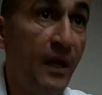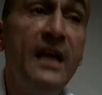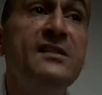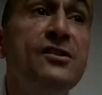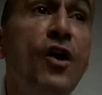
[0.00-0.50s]

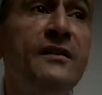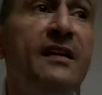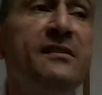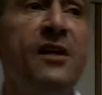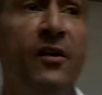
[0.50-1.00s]
is not
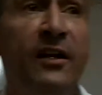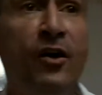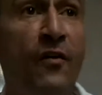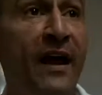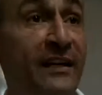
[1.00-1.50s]
necessarily
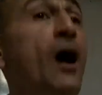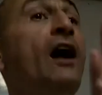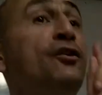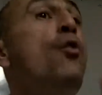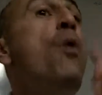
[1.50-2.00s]
correct. Now,
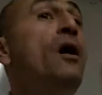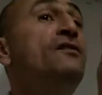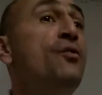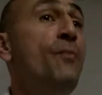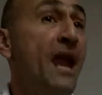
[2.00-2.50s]
I do
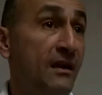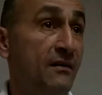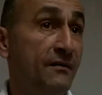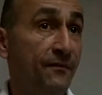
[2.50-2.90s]
want to make